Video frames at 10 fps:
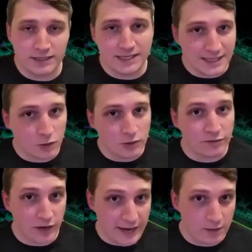this
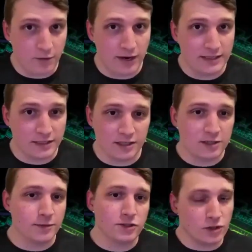is only for enterprise
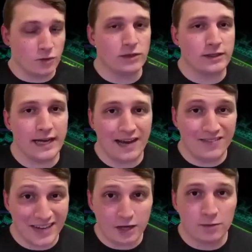customers, so you will
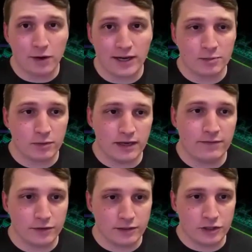need to have an enterprise
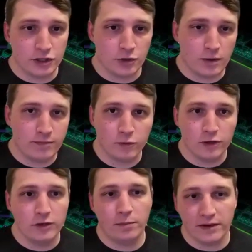plan for this to show
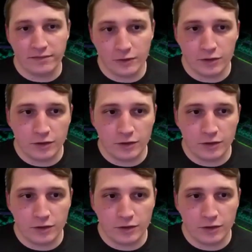up for you. But if you